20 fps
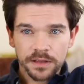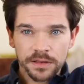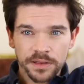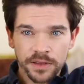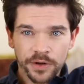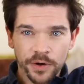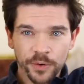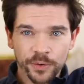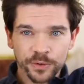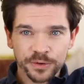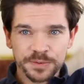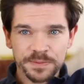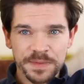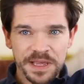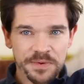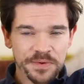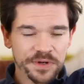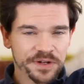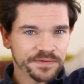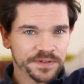The old
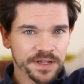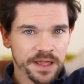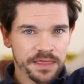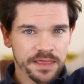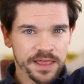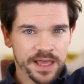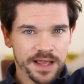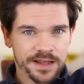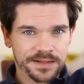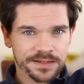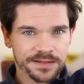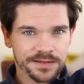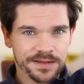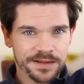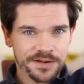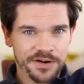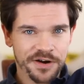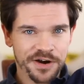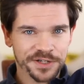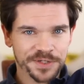me would have done this,
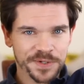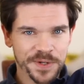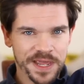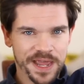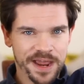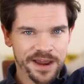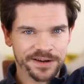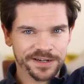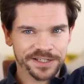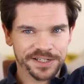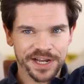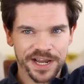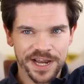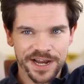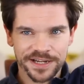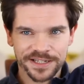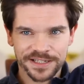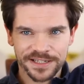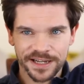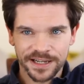cartoon character
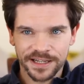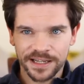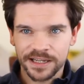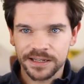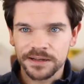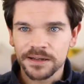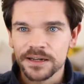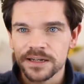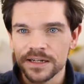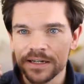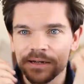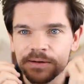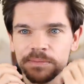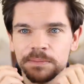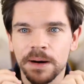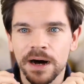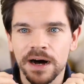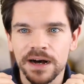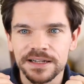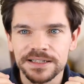hairstyling,
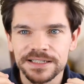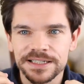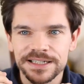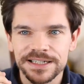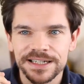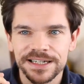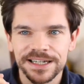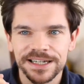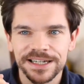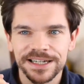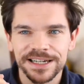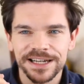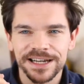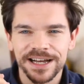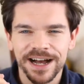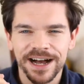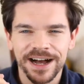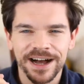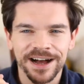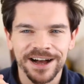but
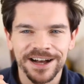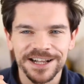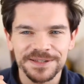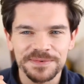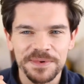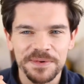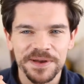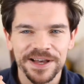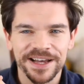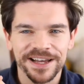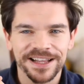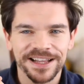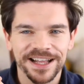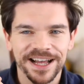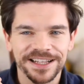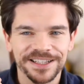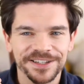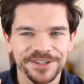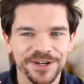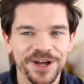it's maybe a
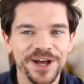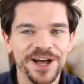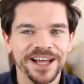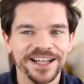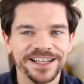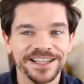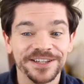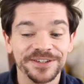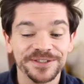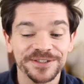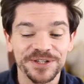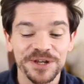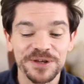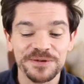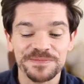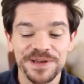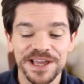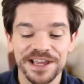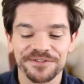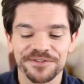little too
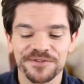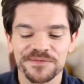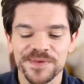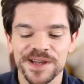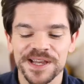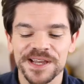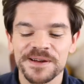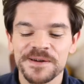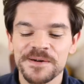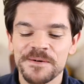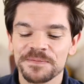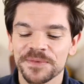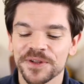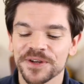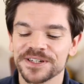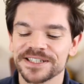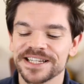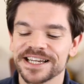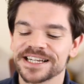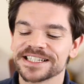big for me. I'm
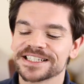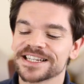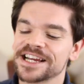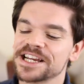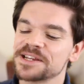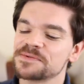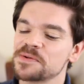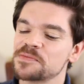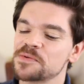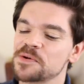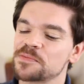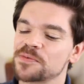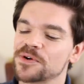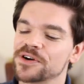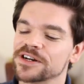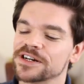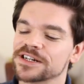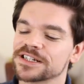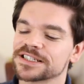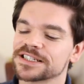gonna take a tiny bit more
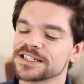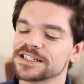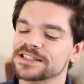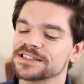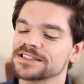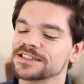product.